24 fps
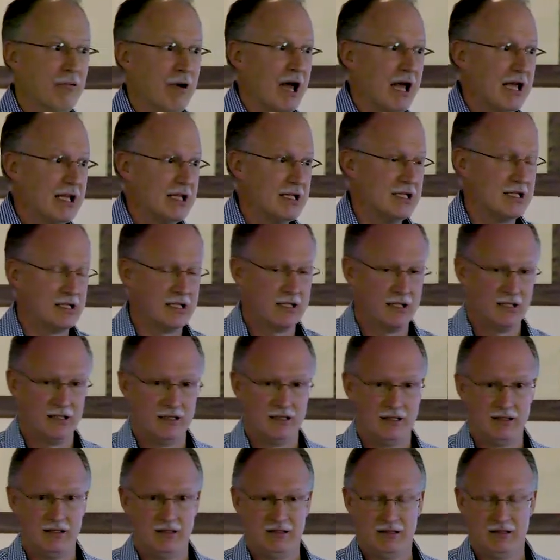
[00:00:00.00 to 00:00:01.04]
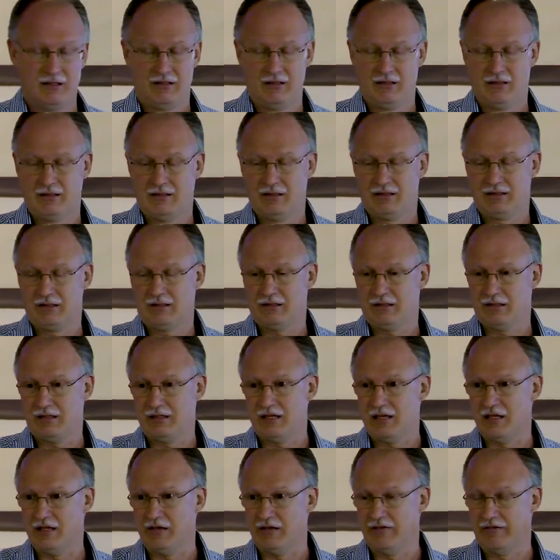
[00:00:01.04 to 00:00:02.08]
price to
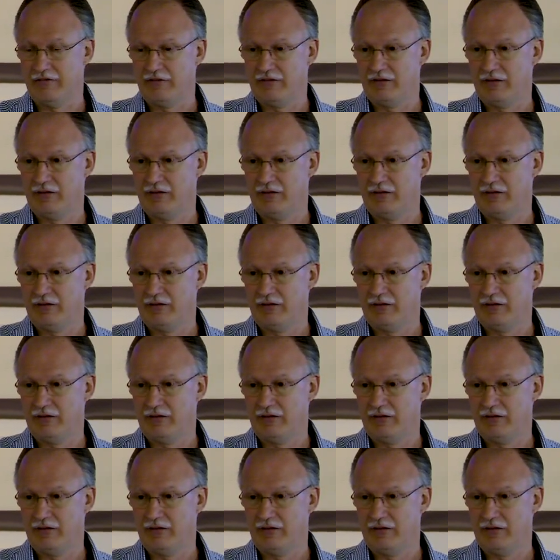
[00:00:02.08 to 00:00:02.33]
give.